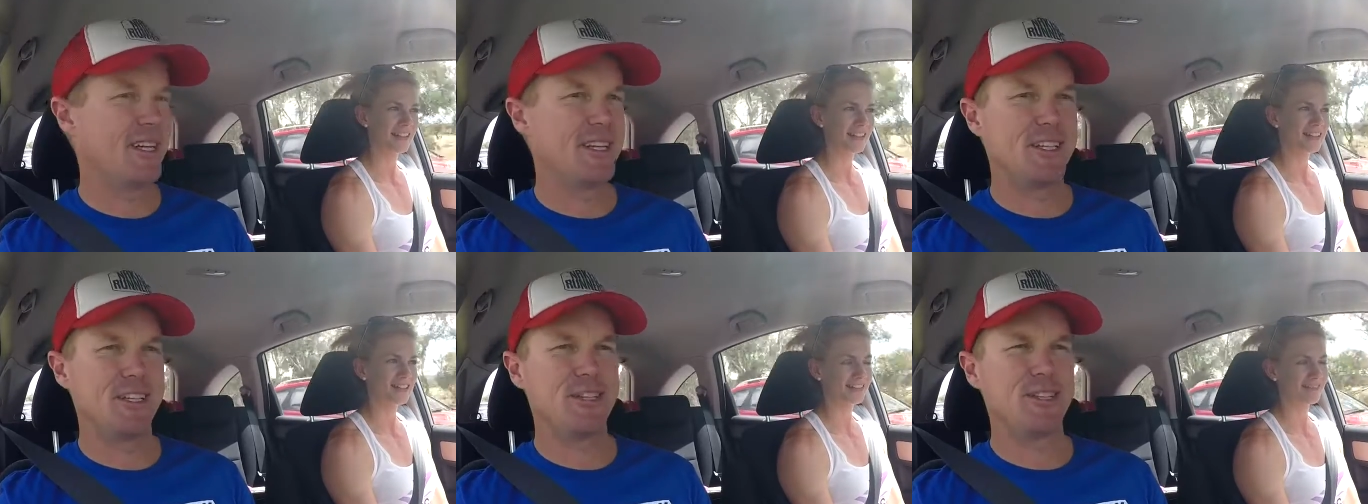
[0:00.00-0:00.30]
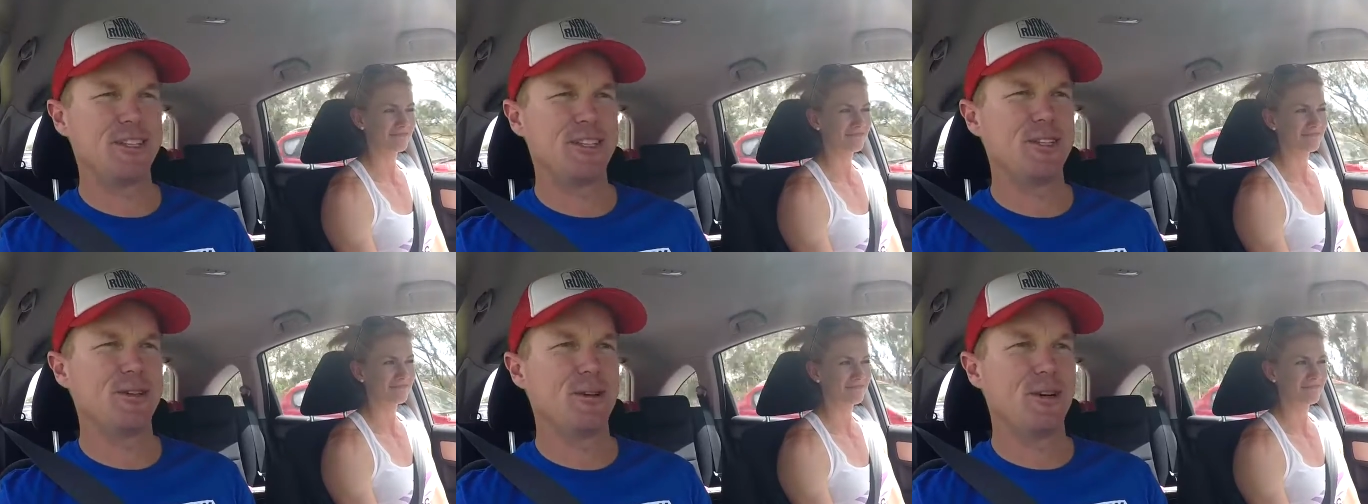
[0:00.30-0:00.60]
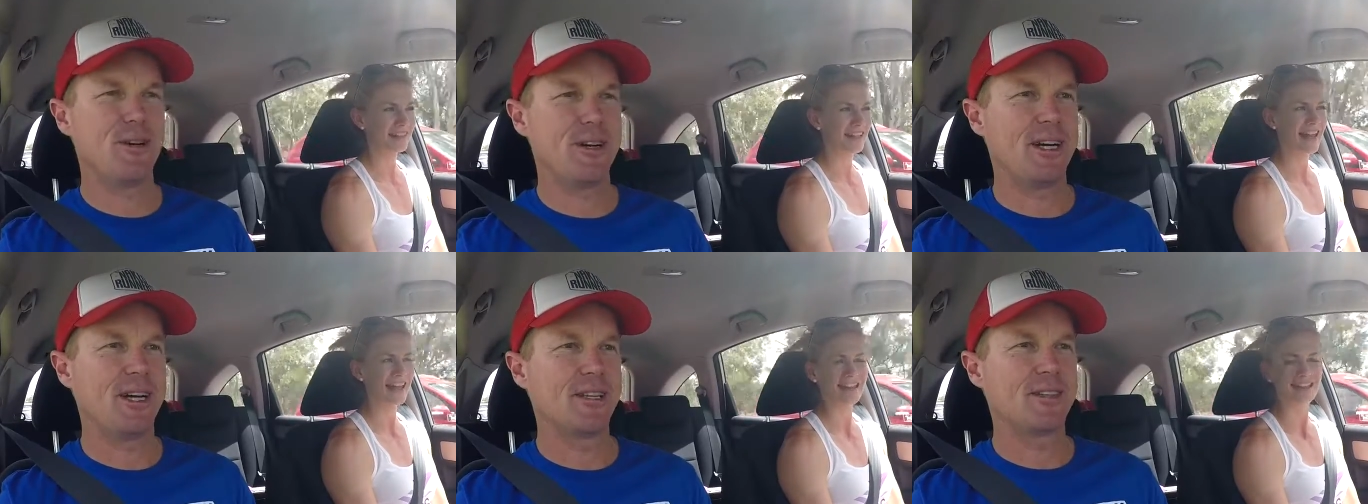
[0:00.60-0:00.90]
Speaker 1: And you
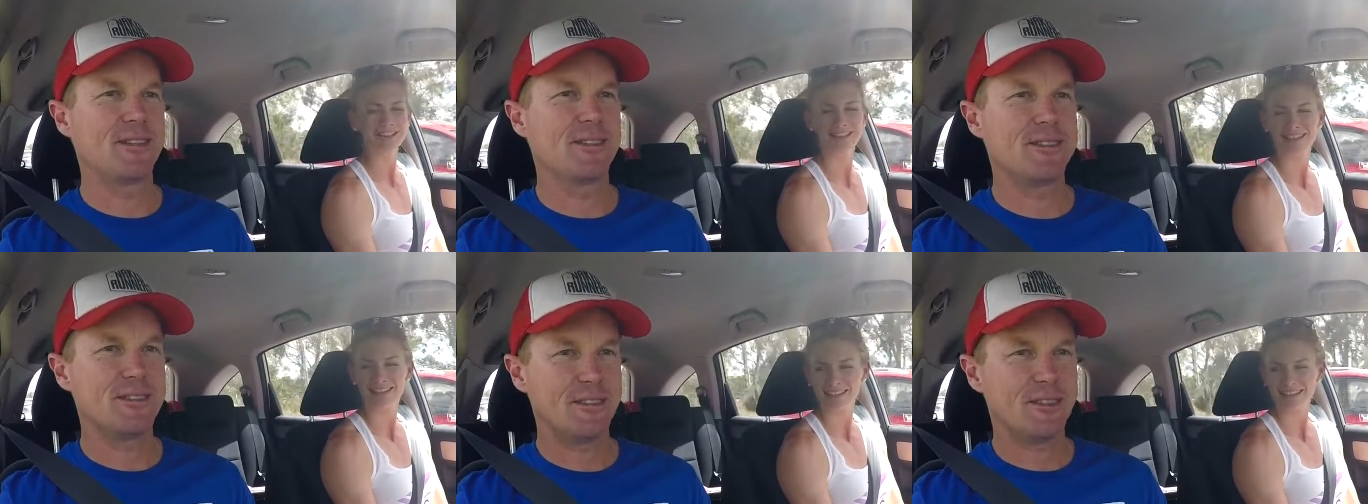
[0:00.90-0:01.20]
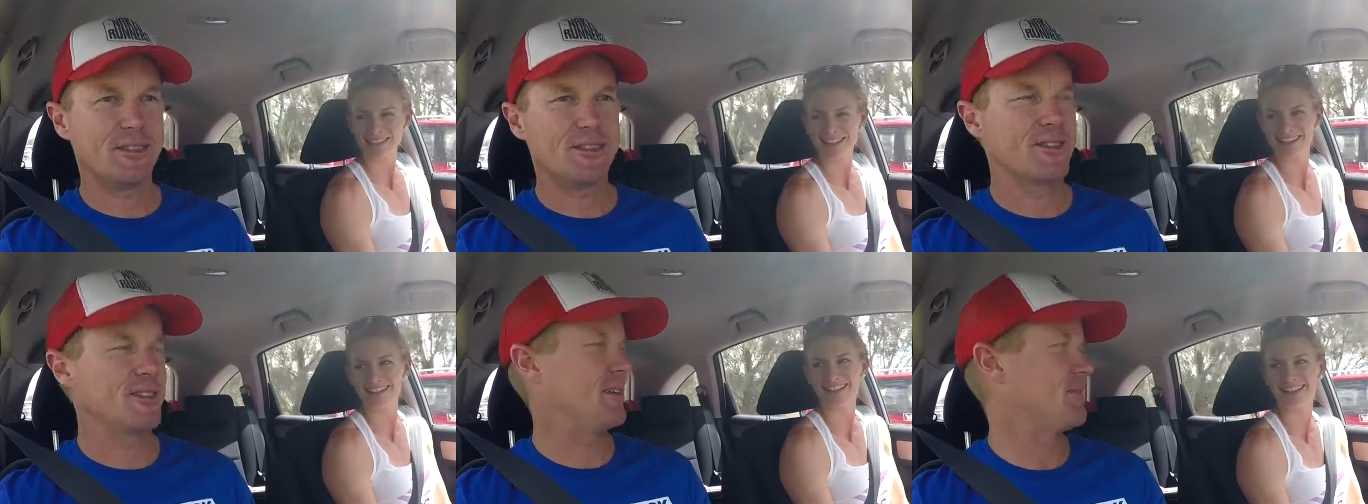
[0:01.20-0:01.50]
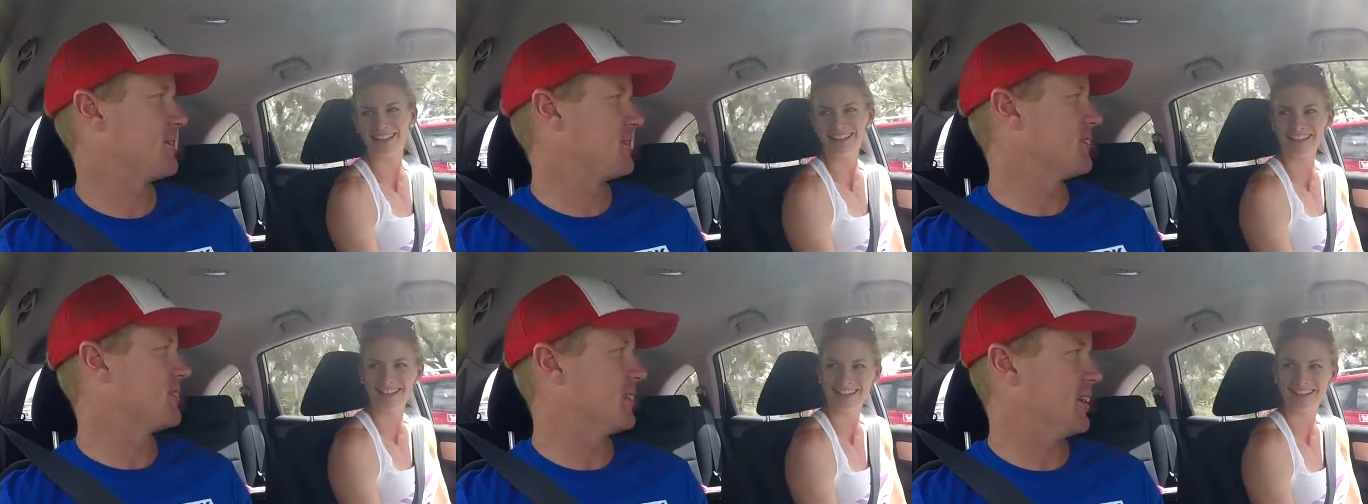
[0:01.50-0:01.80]
knew I oh, was on
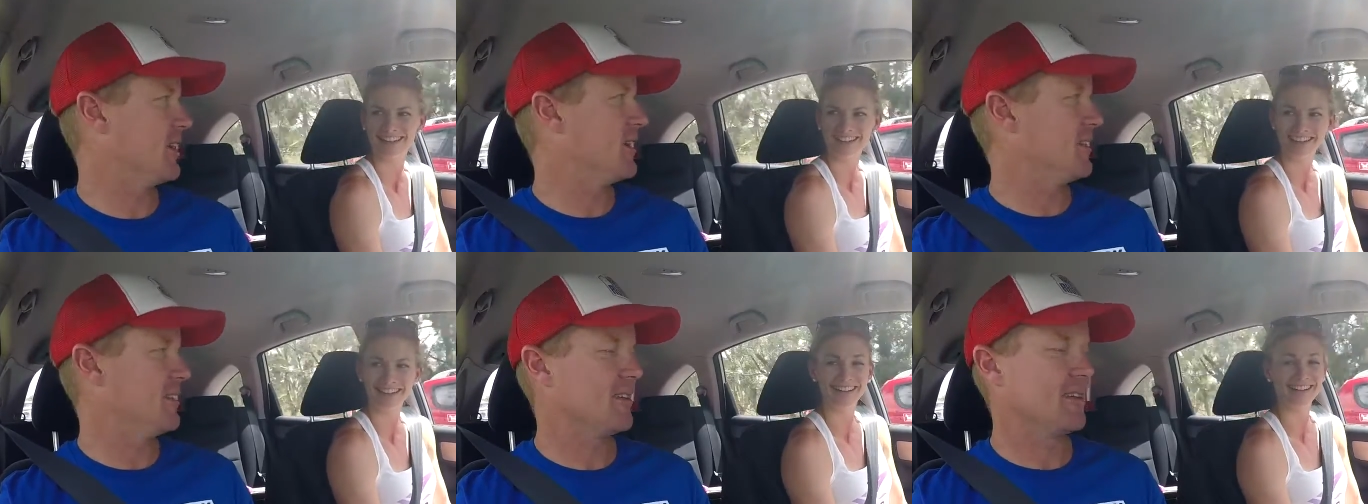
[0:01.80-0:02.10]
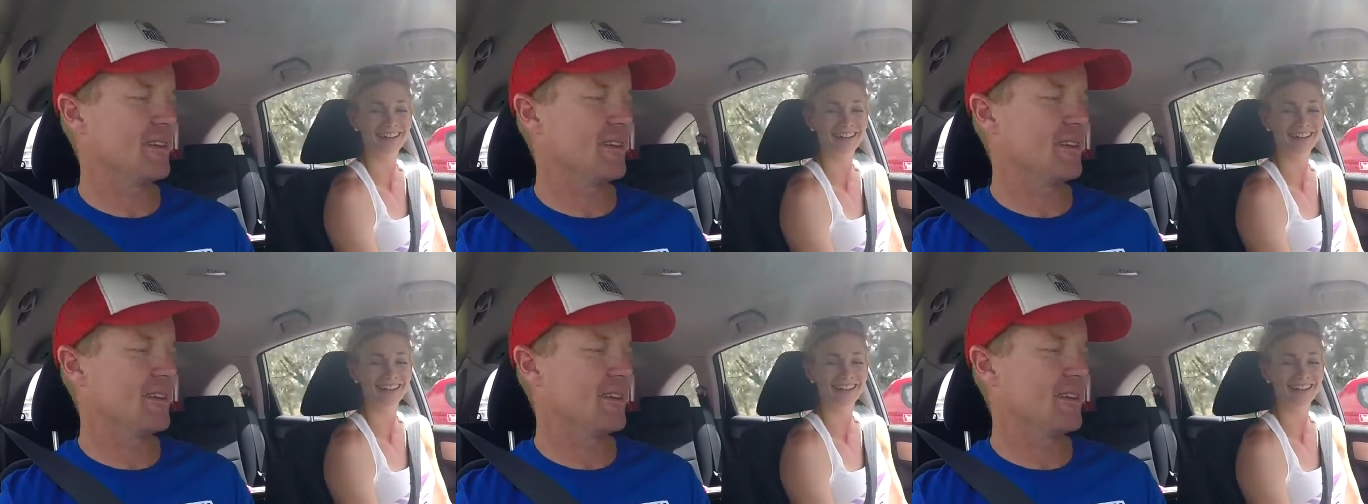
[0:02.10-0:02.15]
something, yeah?